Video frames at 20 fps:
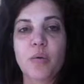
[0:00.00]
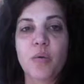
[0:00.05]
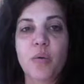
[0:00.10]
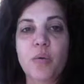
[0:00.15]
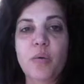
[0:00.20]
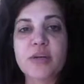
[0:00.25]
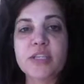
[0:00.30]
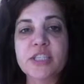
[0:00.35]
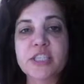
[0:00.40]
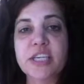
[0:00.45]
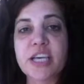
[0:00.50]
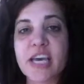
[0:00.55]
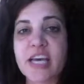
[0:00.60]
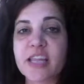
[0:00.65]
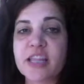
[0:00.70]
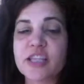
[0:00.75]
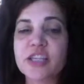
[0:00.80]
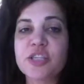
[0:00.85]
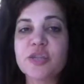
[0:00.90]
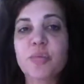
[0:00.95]
Well, once
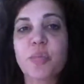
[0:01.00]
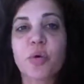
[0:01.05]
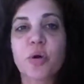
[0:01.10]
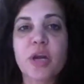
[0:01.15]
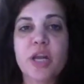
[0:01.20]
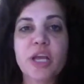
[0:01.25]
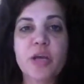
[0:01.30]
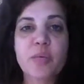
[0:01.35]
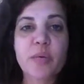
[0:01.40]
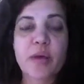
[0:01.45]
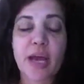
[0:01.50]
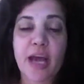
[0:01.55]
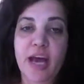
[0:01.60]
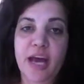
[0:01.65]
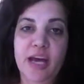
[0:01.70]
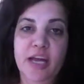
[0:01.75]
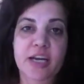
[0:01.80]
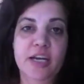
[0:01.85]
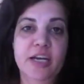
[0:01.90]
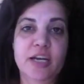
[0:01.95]
again this morning we
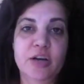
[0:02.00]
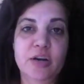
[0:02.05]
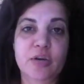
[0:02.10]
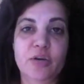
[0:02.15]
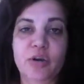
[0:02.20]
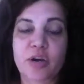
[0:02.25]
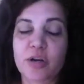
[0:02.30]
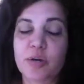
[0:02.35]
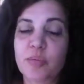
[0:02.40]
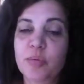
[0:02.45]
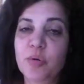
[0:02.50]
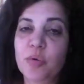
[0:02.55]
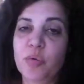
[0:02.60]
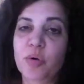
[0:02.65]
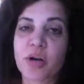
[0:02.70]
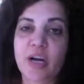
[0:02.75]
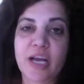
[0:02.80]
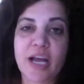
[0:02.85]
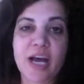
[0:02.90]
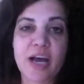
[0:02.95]
had an incredible
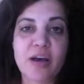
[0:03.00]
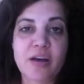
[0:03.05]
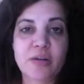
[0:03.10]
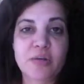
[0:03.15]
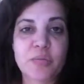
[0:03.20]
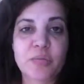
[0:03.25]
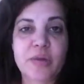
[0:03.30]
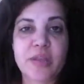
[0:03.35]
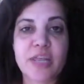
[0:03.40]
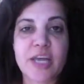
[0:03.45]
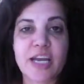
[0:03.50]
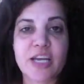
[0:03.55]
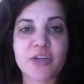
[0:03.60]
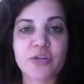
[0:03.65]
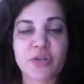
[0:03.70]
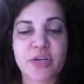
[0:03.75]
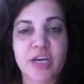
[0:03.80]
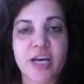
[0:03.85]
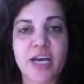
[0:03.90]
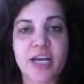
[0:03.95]
workout with
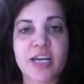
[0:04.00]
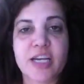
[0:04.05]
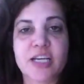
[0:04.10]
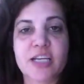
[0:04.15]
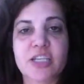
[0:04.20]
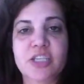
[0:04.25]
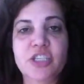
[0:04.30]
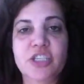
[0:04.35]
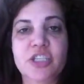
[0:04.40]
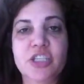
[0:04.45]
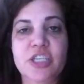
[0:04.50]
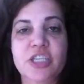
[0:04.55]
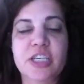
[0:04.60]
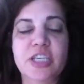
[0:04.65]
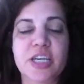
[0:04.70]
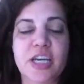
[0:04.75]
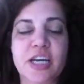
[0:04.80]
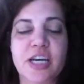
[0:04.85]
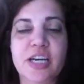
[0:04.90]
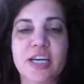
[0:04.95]
Adriana.
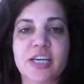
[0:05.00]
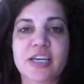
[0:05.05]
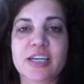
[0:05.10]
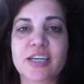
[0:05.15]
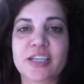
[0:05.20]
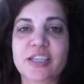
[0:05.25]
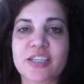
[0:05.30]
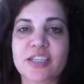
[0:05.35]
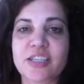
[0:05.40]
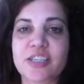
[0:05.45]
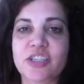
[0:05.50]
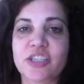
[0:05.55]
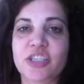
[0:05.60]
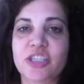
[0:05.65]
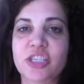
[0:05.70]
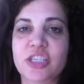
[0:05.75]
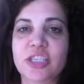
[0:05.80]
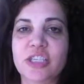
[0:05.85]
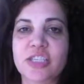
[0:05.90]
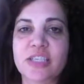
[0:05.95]
She uh
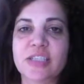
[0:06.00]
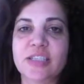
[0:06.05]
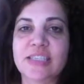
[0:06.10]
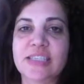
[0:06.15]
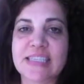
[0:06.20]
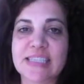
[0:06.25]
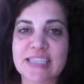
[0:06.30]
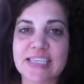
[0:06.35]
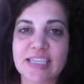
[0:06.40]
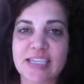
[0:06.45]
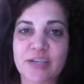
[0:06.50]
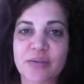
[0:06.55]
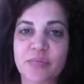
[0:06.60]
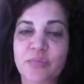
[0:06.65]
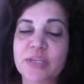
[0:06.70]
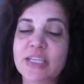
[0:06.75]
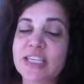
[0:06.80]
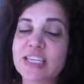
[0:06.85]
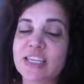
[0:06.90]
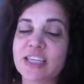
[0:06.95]
she did
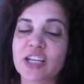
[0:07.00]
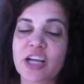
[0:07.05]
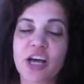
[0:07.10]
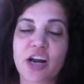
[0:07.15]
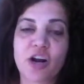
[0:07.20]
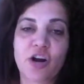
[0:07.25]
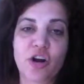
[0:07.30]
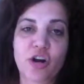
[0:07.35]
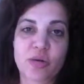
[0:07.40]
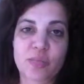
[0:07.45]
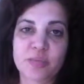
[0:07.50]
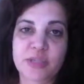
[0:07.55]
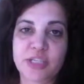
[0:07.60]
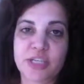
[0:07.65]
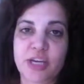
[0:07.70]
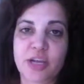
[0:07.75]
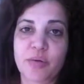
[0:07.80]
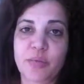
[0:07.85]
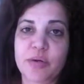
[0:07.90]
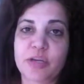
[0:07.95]
we did a lot of arms
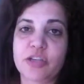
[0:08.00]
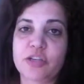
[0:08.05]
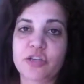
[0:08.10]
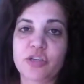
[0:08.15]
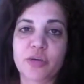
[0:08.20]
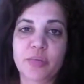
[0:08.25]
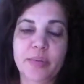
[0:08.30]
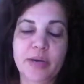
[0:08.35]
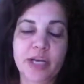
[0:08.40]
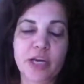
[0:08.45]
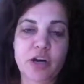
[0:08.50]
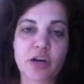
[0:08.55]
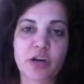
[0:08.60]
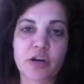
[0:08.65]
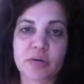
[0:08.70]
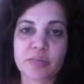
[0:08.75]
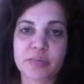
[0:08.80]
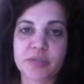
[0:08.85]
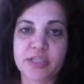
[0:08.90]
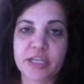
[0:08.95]
today. We did so many
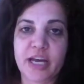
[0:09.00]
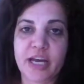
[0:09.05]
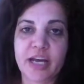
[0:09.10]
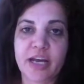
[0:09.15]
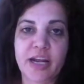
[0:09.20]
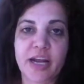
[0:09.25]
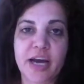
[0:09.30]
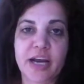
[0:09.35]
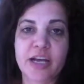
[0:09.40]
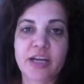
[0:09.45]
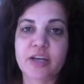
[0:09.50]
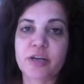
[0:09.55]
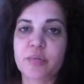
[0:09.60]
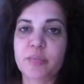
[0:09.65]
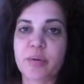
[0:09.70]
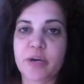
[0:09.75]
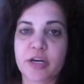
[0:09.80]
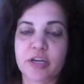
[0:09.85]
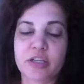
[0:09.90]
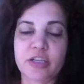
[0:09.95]
arms that I
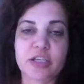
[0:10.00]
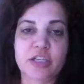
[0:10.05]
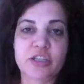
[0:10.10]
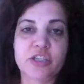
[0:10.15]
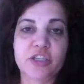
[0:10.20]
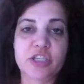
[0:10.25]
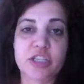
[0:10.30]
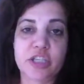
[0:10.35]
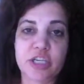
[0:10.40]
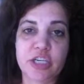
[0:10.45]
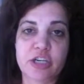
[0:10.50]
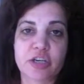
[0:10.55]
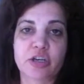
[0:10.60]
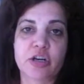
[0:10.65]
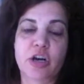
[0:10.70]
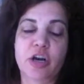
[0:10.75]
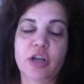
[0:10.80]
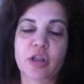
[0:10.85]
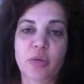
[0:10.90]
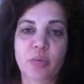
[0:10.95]
could barely
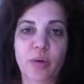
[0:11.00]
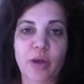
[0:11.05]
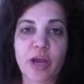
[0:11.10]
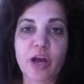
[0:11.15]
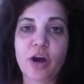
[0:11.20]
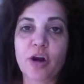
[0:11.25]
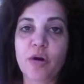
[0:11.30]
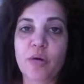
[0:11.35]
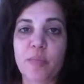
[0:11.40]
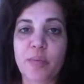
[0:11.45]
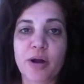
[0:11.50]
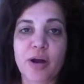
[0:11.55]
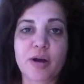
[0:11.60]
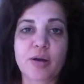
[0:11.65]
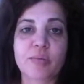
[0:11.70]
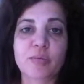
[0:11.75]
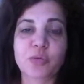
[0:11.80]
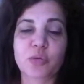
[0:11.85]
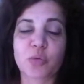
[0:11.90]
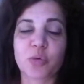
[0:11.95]
steer on the way home. My
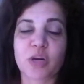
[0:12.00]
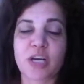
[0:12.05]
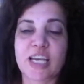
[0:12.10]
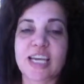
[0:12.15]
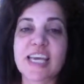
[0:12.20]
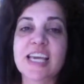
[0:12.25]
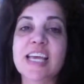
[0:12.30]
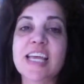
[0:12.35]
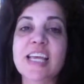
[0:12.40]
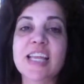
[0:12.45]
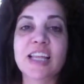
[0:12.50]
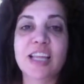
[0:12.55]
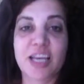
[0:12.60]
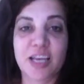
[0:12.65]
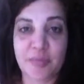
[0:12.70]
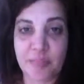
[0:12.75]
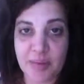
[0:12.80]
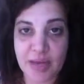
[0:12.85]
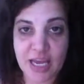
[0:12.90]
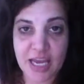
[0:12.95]
arms were
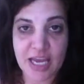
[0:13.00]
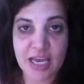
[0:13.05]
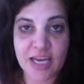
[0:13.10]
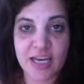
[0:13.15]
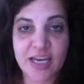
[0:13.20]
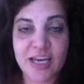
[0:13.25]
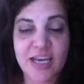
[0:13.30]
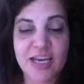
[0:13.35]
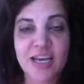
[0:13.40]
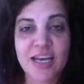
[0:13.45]
killing me.